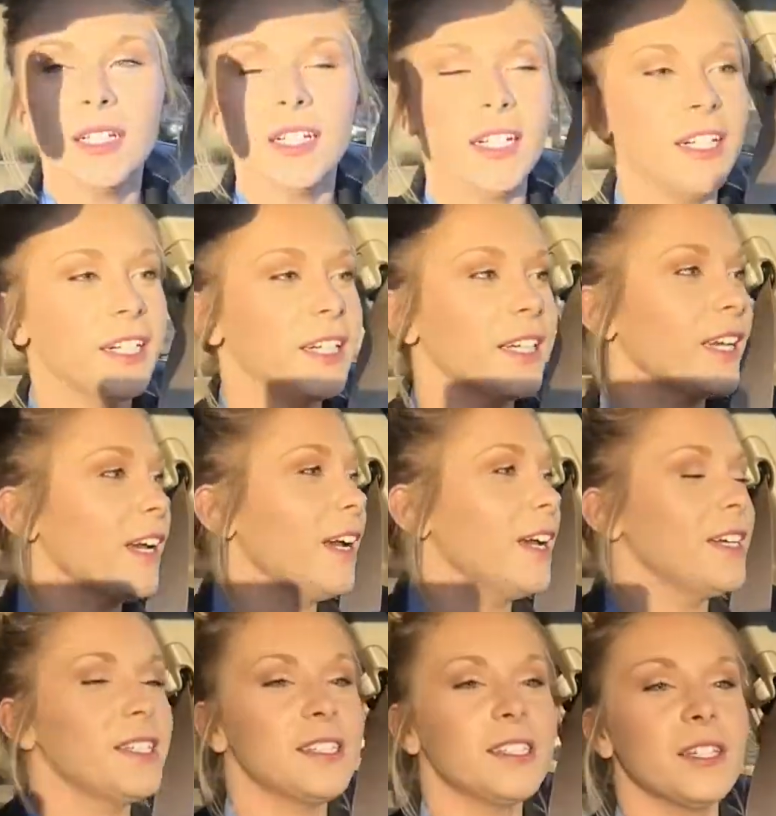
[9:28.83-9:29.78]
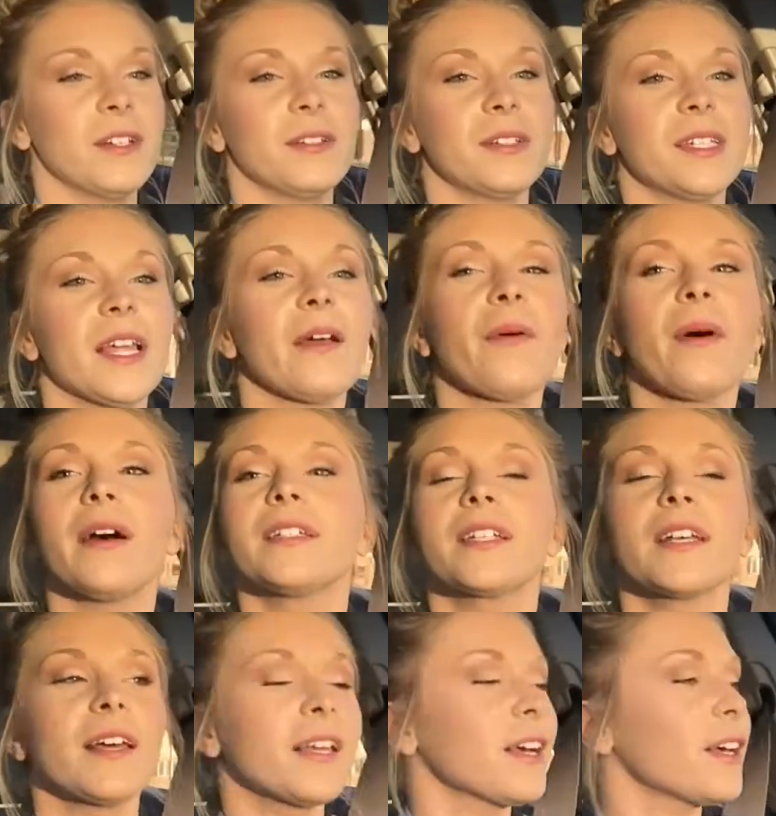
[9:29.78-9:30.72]
All right guys, so day
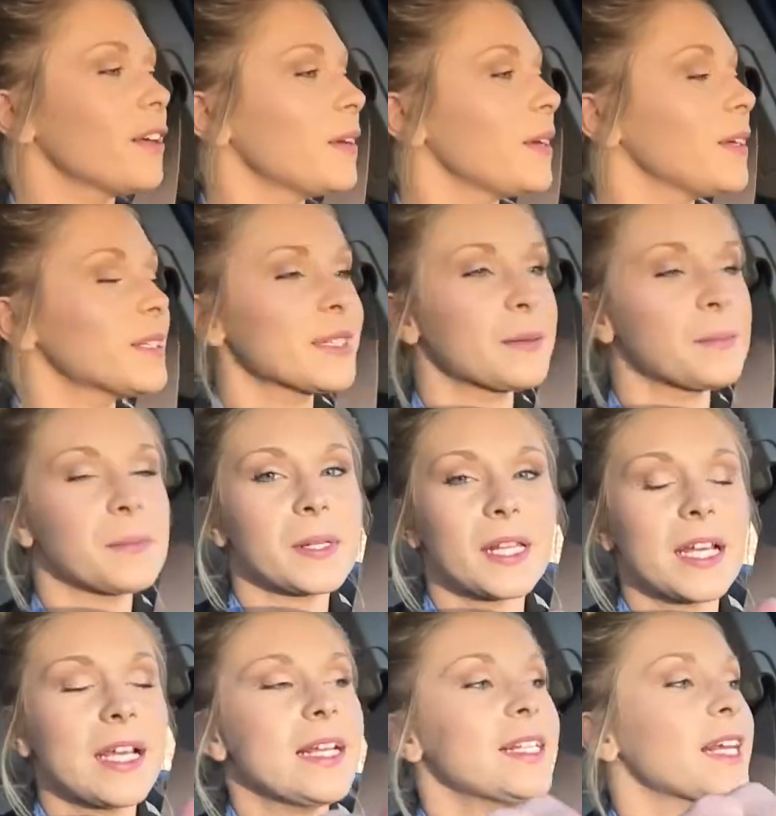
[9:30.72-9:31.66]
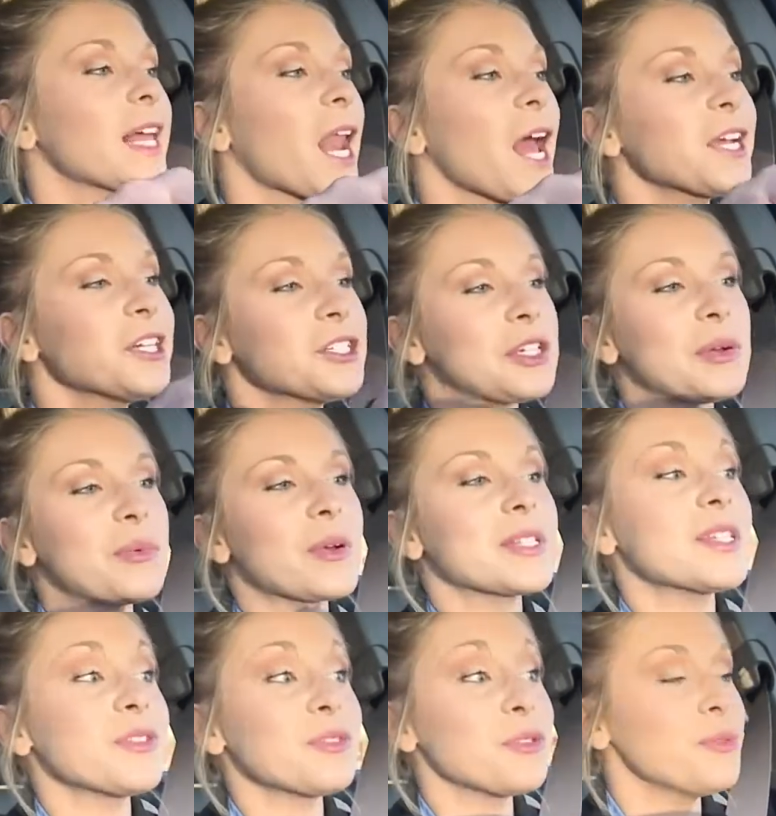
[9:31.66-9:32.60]
one clinical is complete. It actually
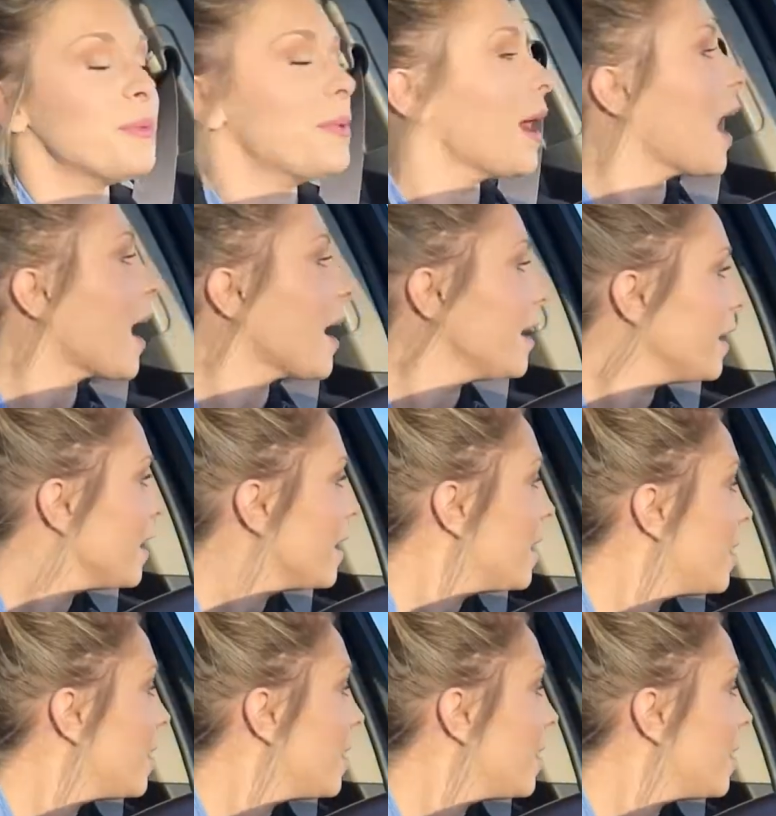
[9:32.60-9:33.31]
wasn't too bad.